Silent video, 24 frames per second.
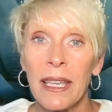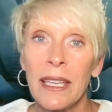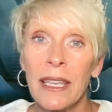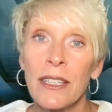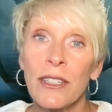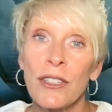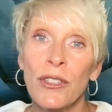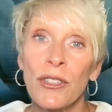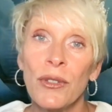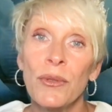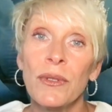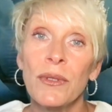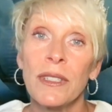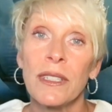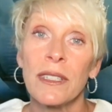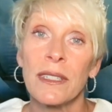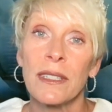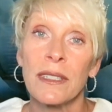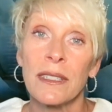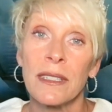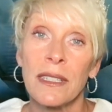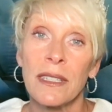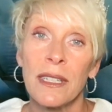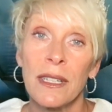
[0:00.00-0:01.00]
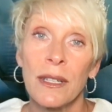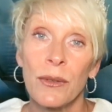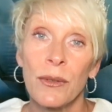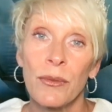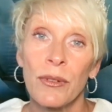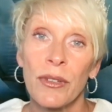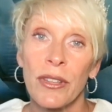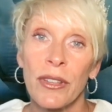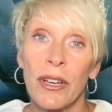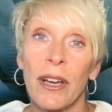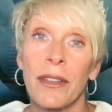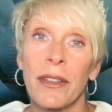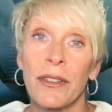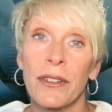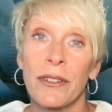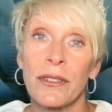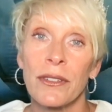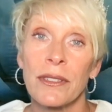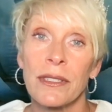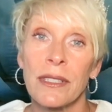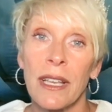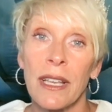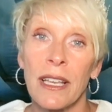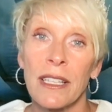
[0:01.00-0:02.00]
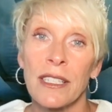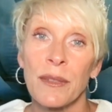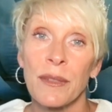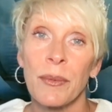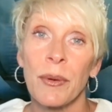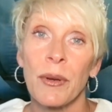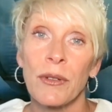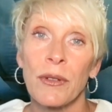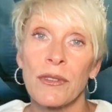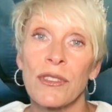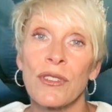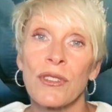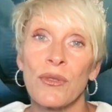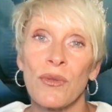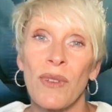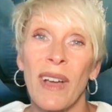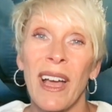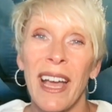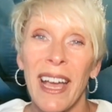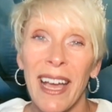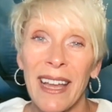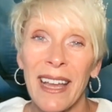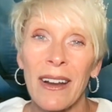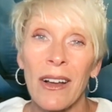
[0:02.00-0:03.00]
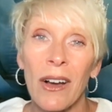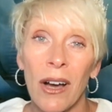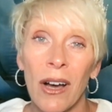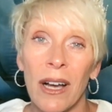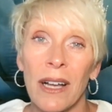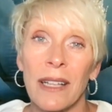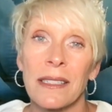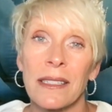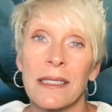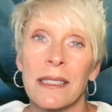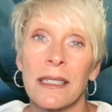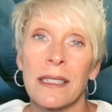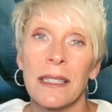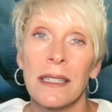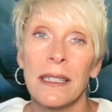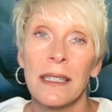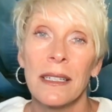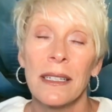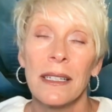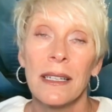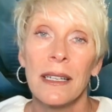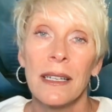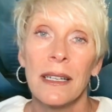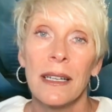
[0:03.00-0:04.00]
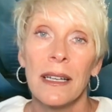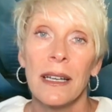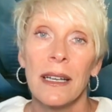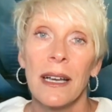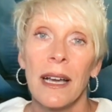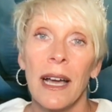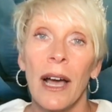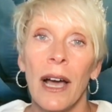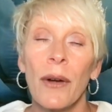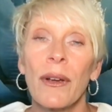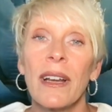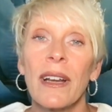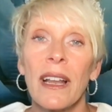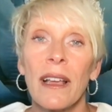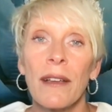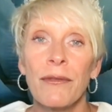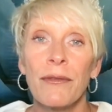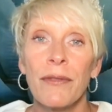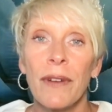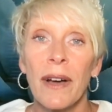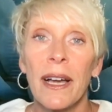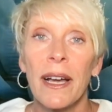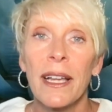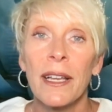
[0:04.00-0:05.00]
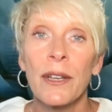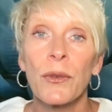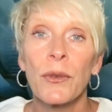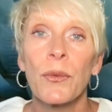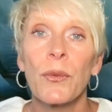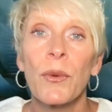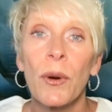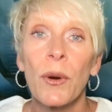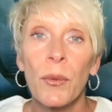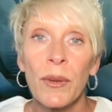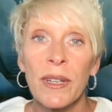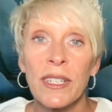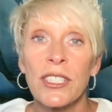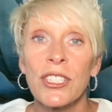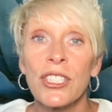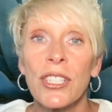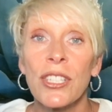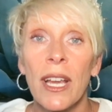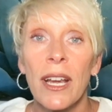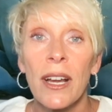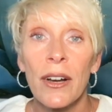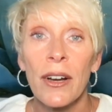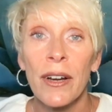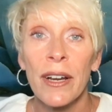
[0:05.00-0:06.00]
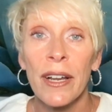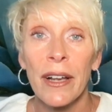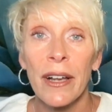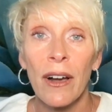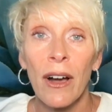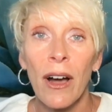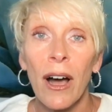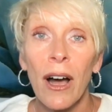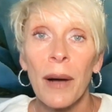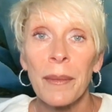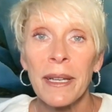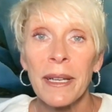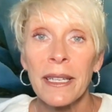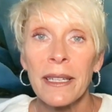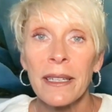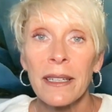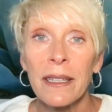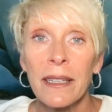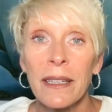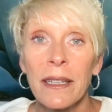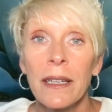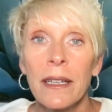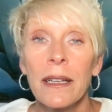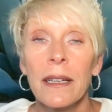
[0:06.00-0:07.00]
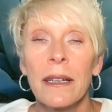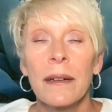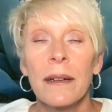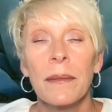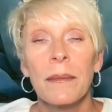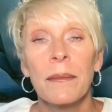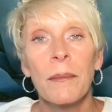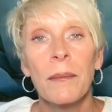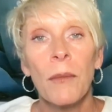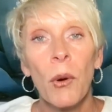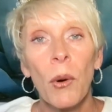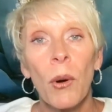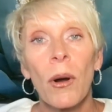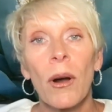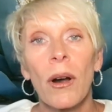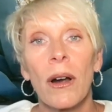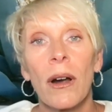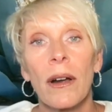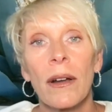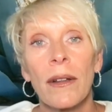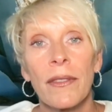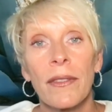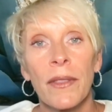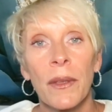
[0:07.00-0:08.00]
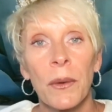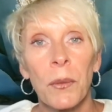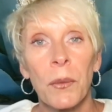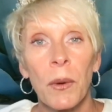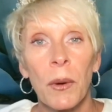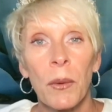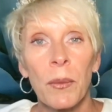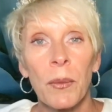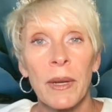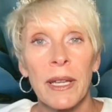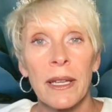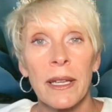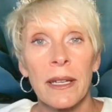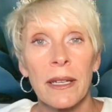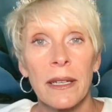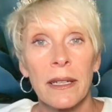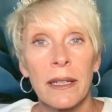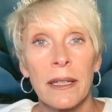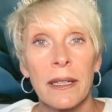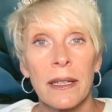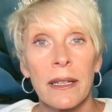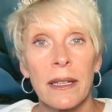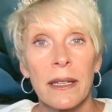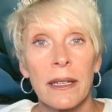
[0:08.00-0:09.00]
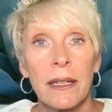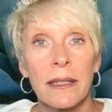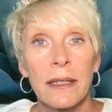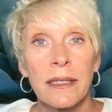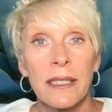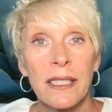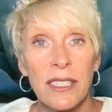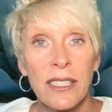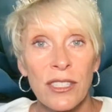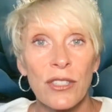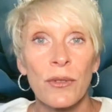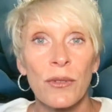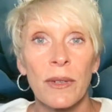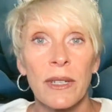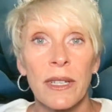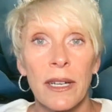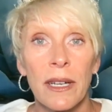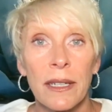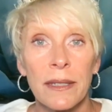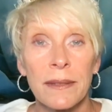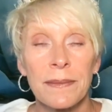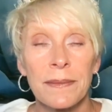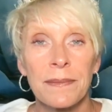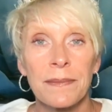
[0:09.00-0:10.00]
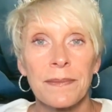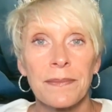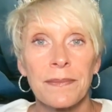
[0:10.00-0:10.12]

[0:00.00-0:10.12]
in union with others as opposed to at odds? How can I find what we share in common more than what we disagree on?